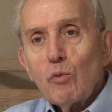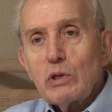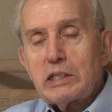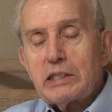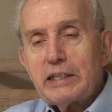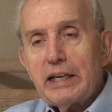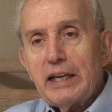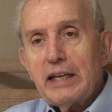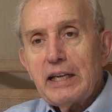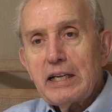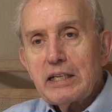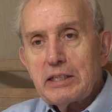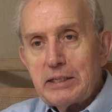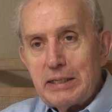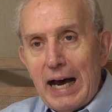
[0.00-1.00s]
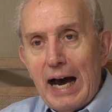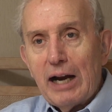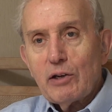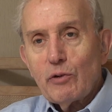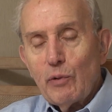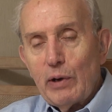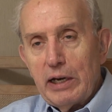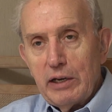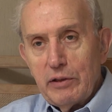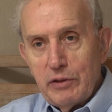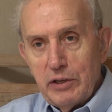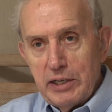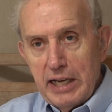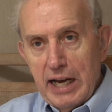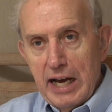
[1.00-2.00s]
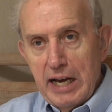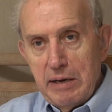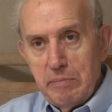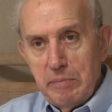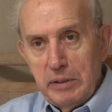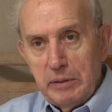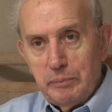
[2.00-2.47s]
was getting his doctorate at the time,